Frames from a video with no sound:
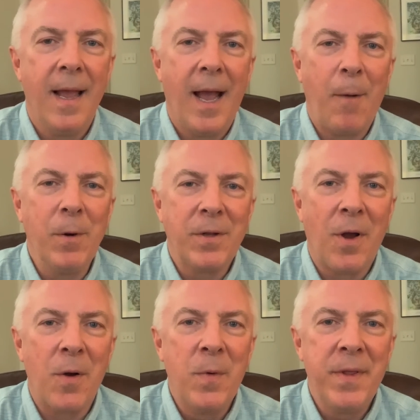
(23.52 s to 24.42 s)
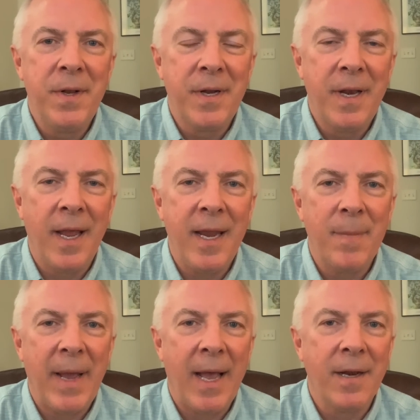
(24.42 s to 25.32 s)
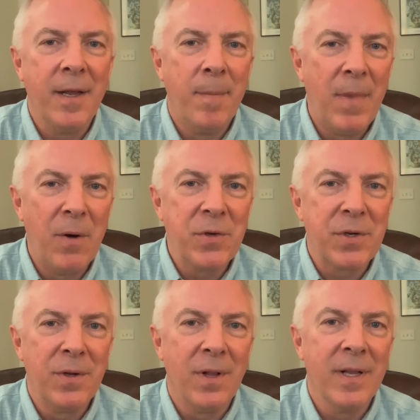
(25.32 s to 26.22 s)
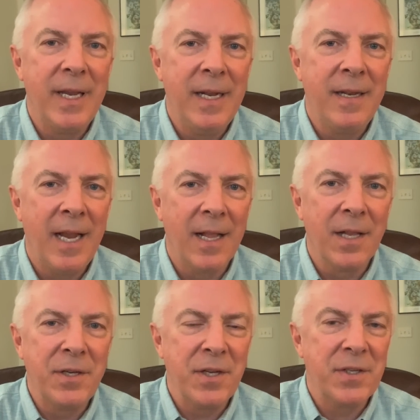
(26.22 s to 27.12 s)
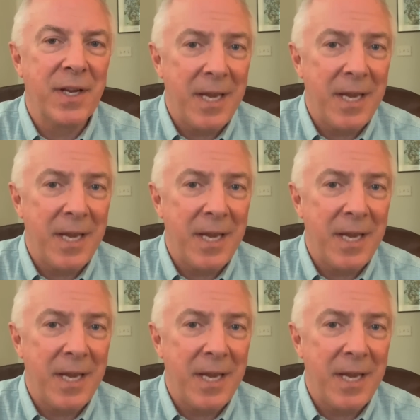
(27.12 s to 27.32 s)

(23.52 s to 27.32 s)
I want to talk with you today about emotional intelligence,